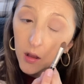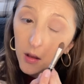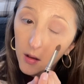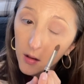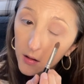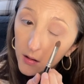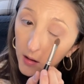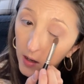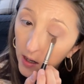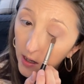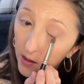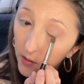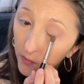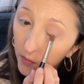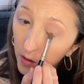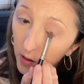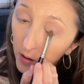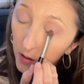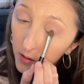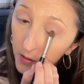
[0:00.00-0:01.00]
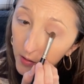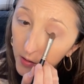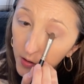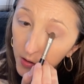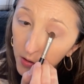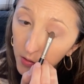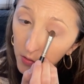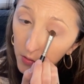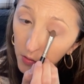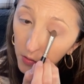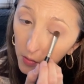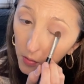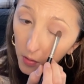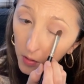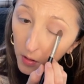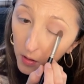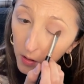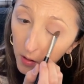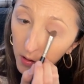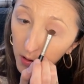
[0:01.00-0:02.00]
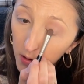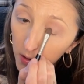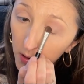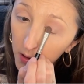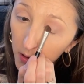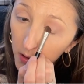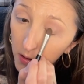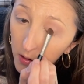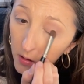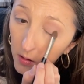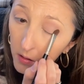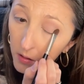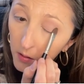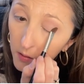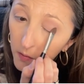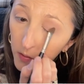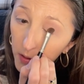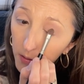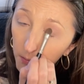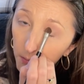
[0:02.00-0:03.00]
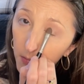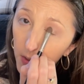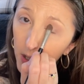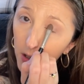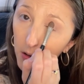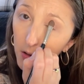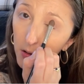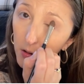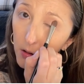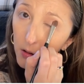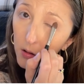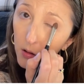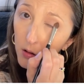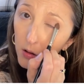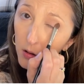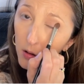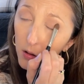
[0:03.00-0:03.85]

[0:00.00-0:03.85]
kind of onto the middle.